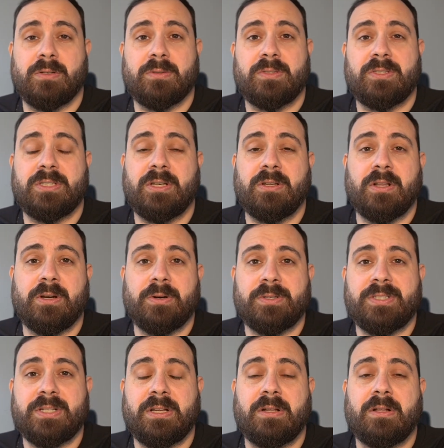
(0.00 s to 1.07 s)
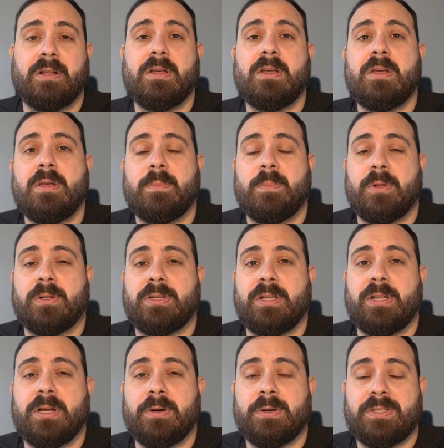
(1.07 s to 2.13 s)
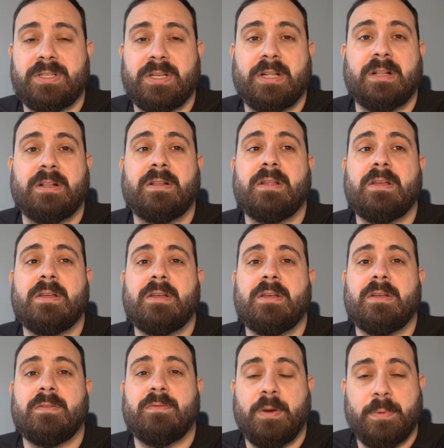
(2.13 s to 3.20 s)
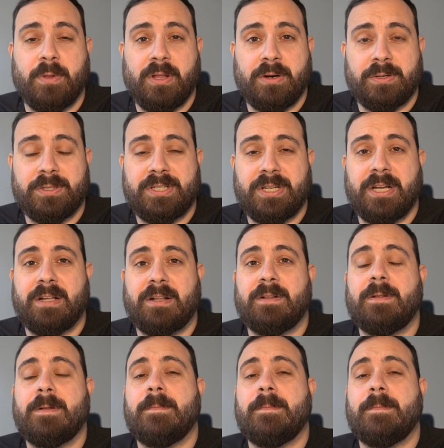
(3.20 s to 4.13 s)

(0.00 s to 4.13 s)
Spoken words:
single layer cell, multi-layer cell, triple layer cell,